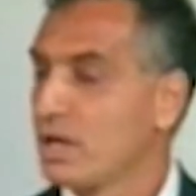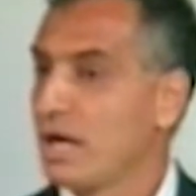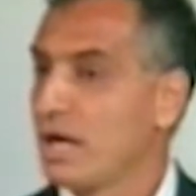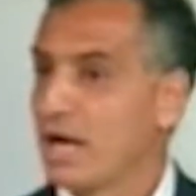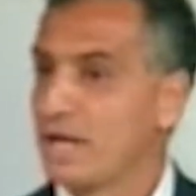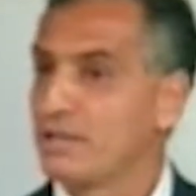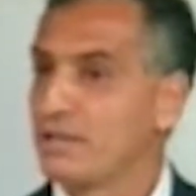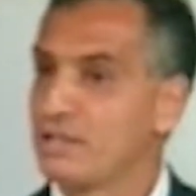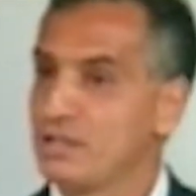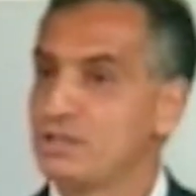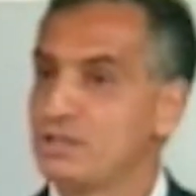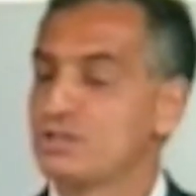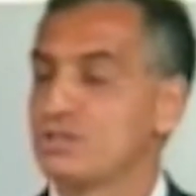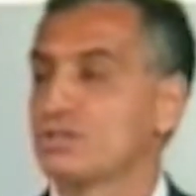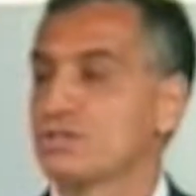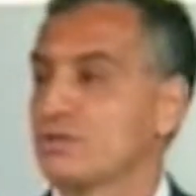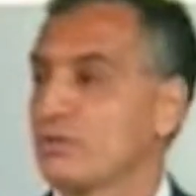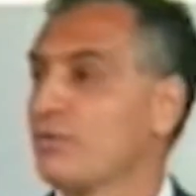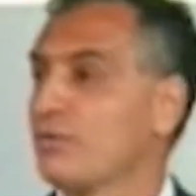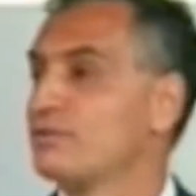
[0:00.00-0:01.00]

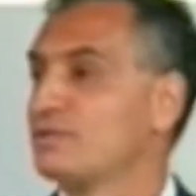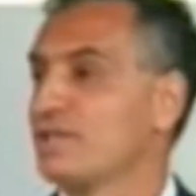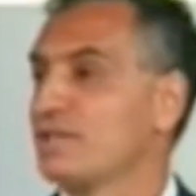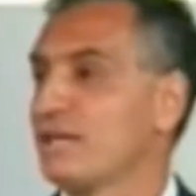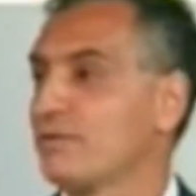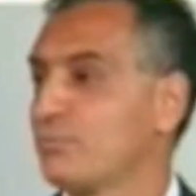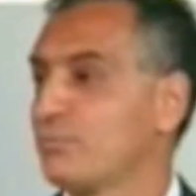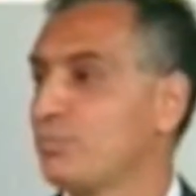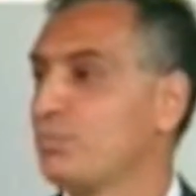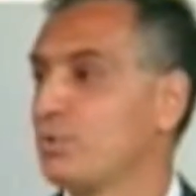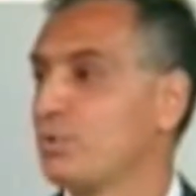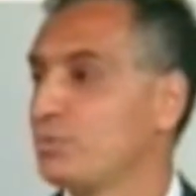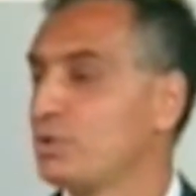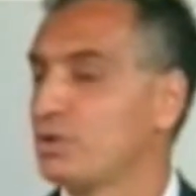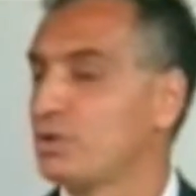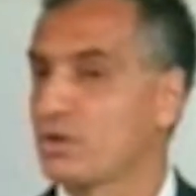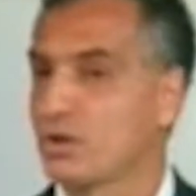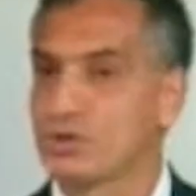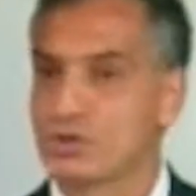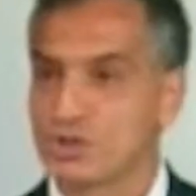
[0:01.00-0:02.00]
These obviously we'll be
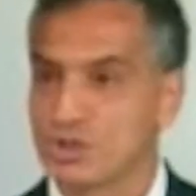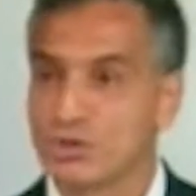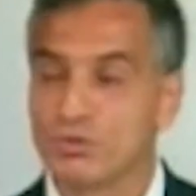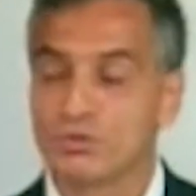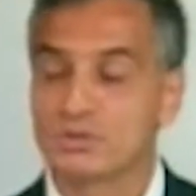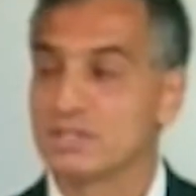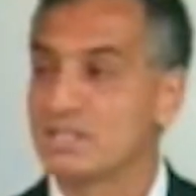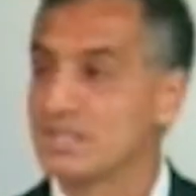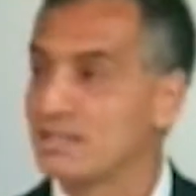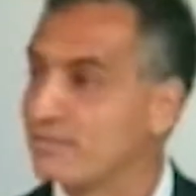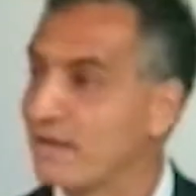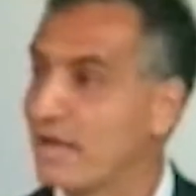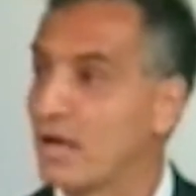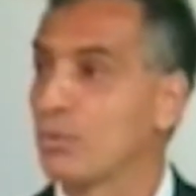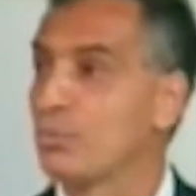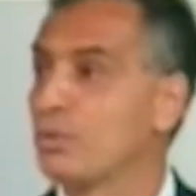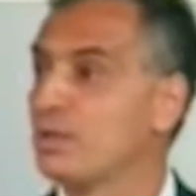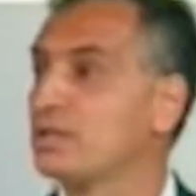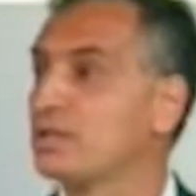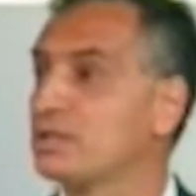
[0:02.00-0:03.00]
continuously
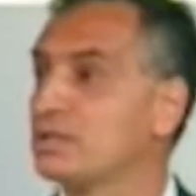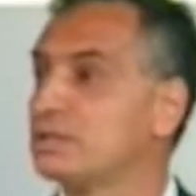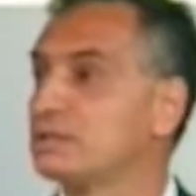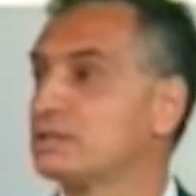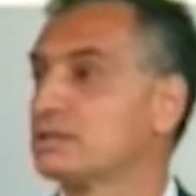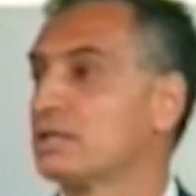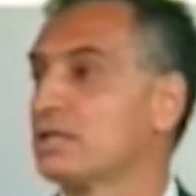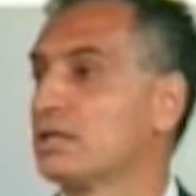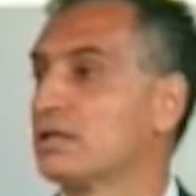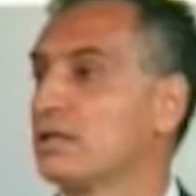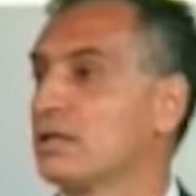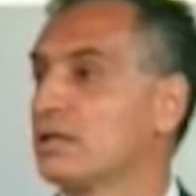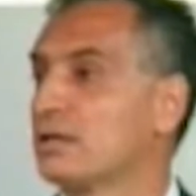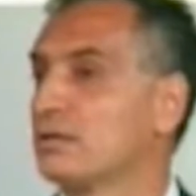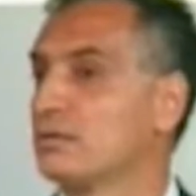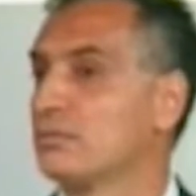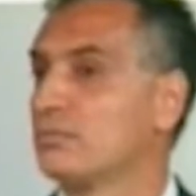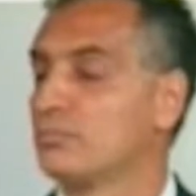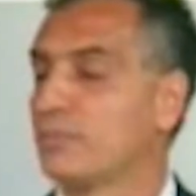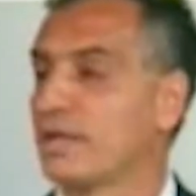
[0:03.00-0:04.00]
developing these
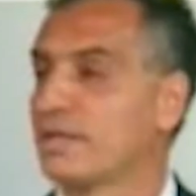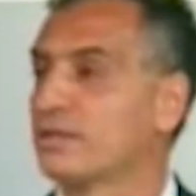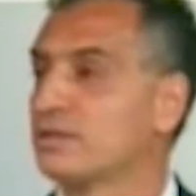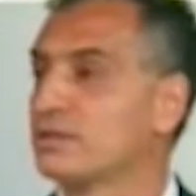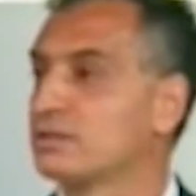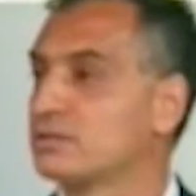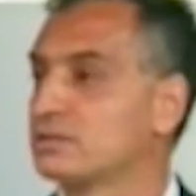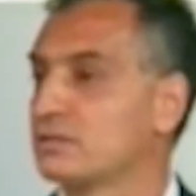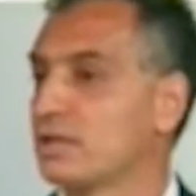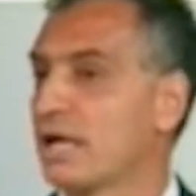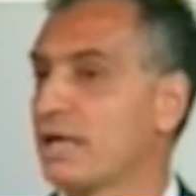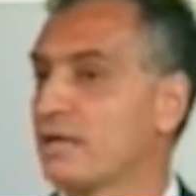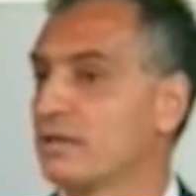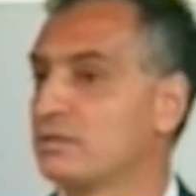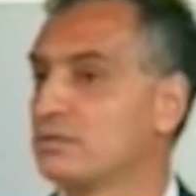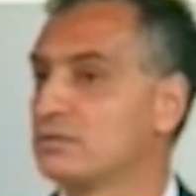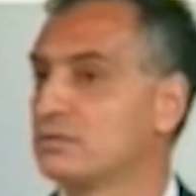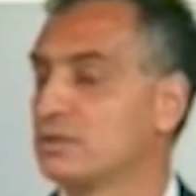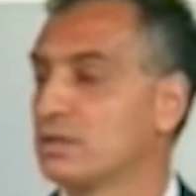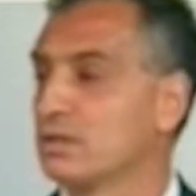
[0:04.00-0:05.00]
methods
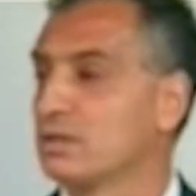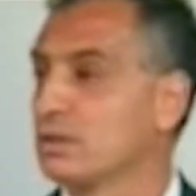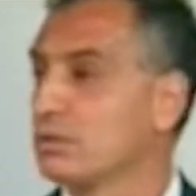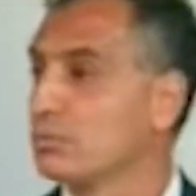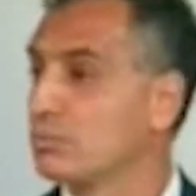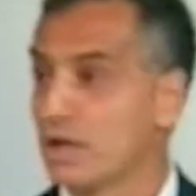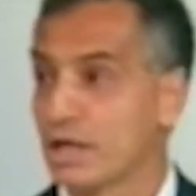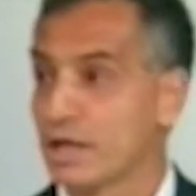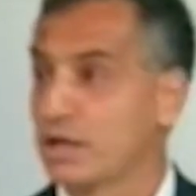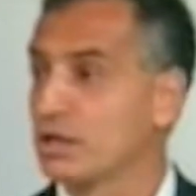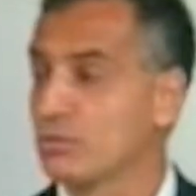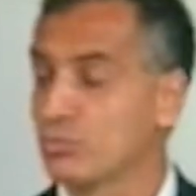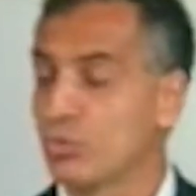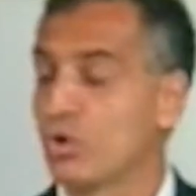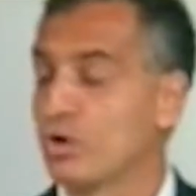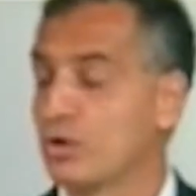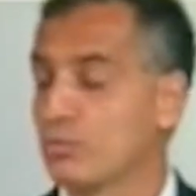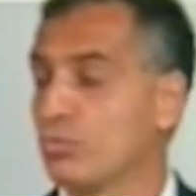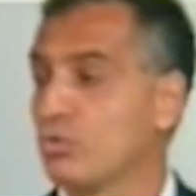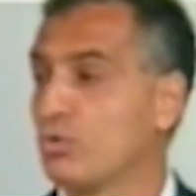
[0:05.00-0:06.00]
and learning
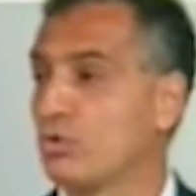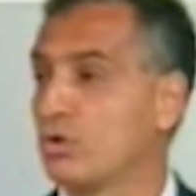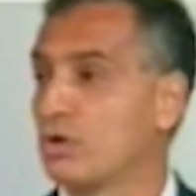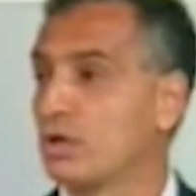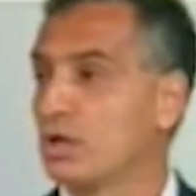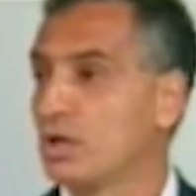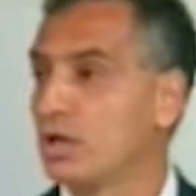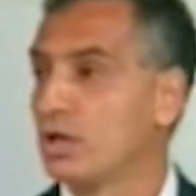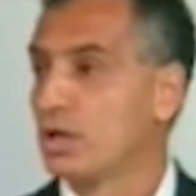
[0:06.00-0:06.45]
more and more